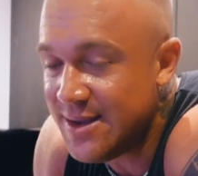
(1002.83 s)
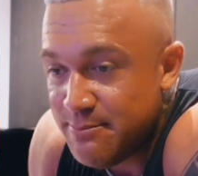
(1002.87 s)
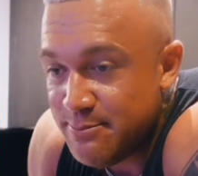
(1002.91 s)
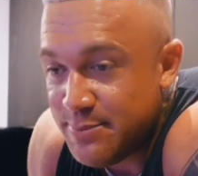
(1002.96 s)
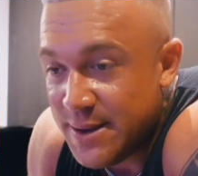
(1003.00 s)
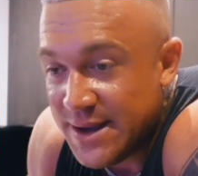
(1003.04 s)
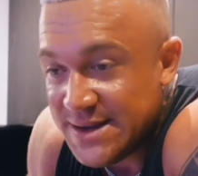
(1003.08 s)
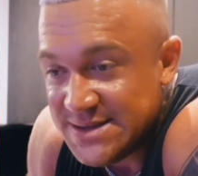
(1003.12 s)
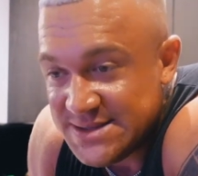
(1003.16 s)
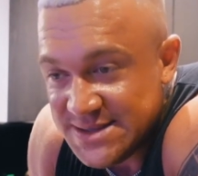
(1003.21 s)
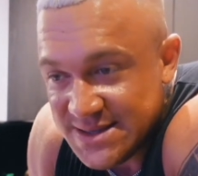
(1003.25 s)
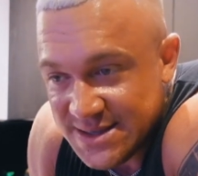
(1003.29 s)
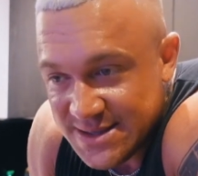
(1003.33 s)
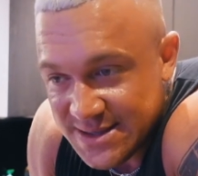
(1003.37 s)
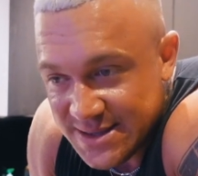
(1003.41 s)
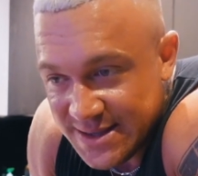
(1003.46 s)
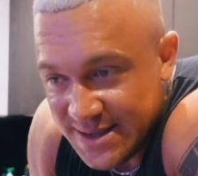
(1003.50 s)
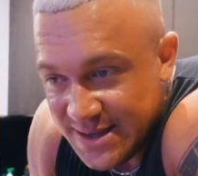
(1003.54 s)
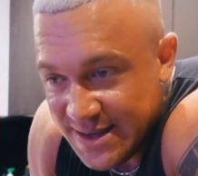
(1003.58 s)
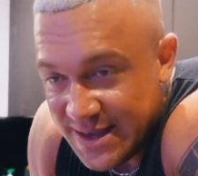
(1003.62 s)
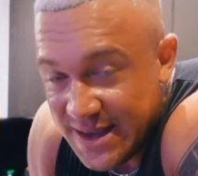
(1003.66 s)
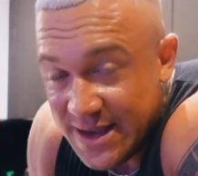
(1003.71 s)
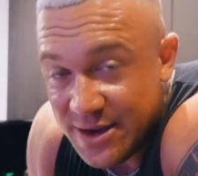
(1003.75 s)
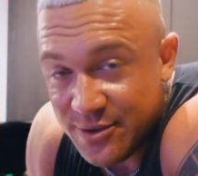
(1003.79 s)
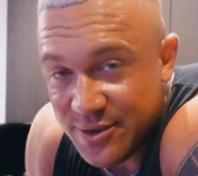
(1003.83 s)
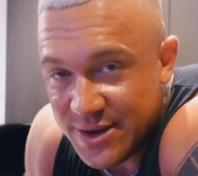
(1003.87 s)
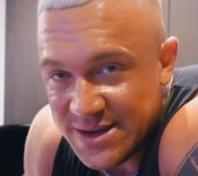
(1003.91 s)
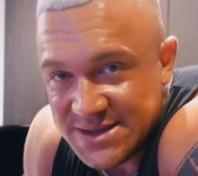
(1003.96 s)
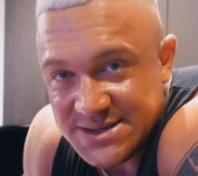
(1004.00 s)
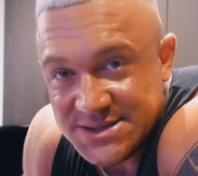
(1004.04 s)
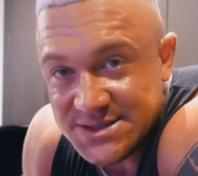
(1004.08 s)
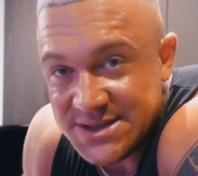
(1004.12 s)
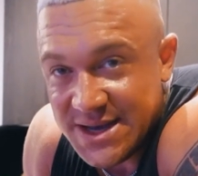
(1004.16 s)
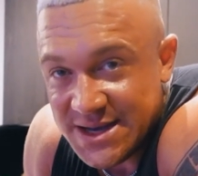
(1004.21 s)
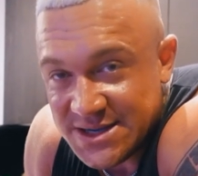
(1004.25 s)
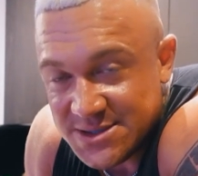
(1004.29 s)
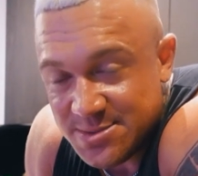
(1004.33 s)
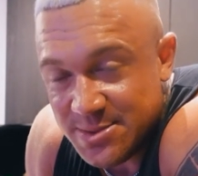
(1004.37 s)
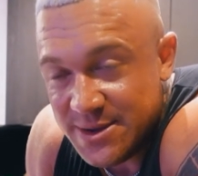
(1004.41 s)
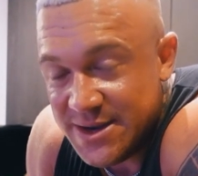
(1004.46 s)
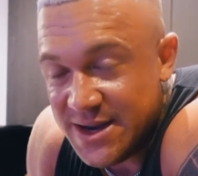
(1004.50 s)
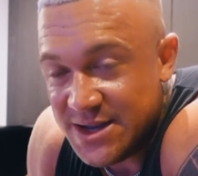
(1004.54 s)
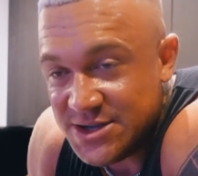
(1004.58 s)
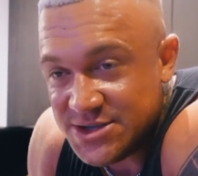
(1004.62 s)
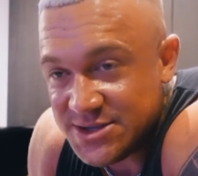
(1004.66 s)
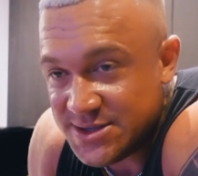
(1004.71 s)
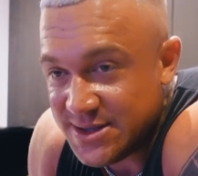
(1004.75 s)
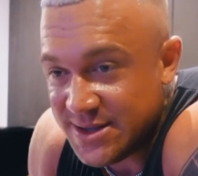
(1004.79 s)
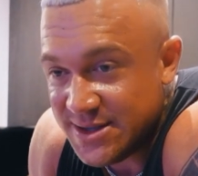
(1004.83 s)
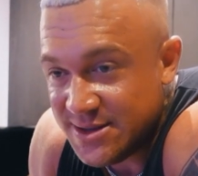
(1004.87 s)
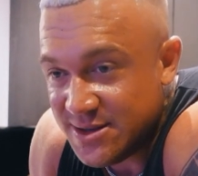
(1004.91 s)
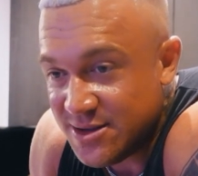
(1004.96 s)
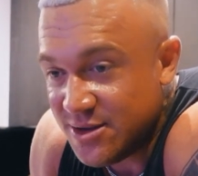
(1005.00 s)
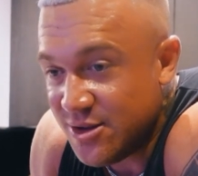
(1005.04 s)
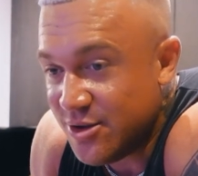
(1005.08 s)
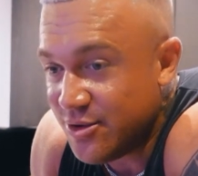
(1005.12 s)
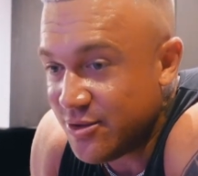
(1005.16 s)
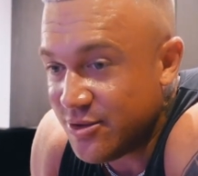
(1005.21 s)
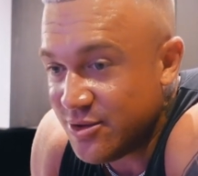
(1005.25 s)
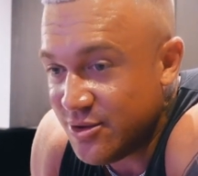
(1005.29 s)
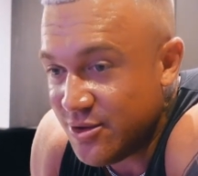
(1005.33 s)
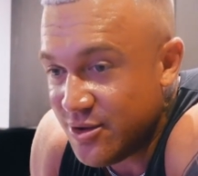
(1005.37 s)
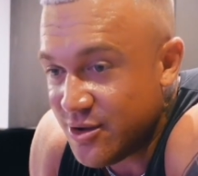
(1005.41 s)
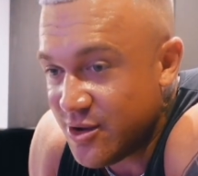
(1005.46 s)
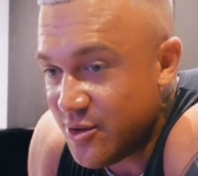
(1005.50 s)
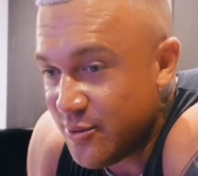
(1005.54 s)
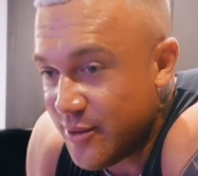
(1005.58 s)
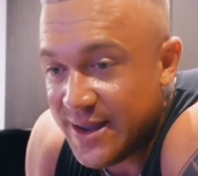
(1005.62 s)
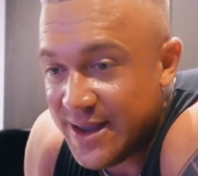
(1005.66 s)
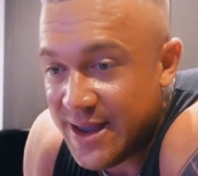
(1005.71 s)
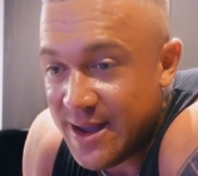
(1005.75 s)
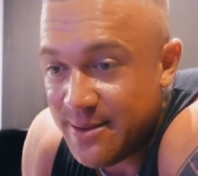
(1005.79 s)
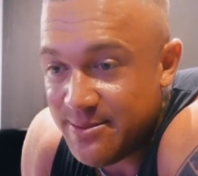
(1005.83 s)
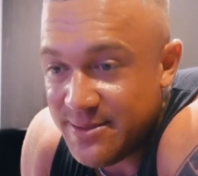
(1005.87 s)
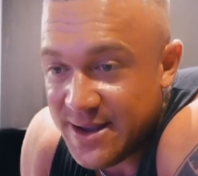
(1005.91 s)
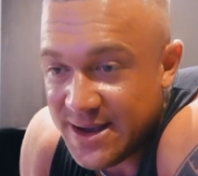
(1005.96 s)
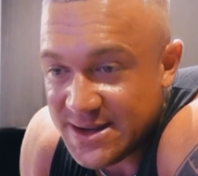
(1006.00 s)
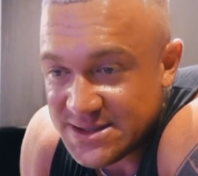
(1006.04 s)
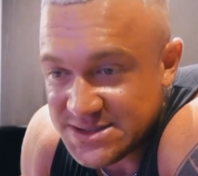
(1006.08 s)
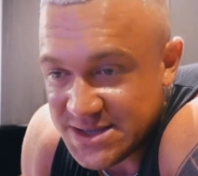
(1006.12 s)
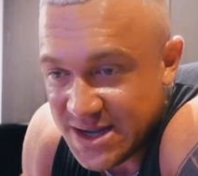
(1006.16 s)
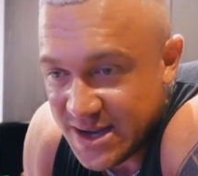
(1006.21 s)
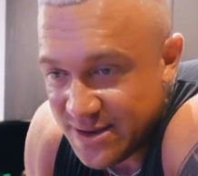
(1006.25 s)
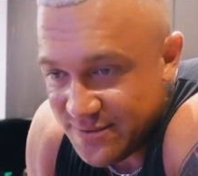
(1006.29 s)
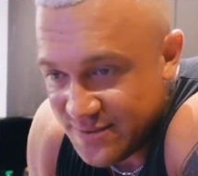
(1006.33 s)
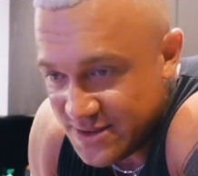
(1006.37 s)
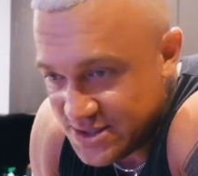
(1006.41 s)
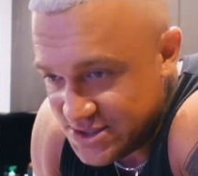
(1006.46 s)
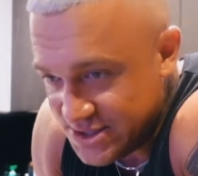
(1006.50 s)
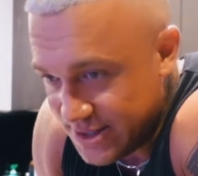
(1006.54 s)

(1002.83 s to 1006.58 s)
basically increases exponentially the longer and longer we're kept outside of the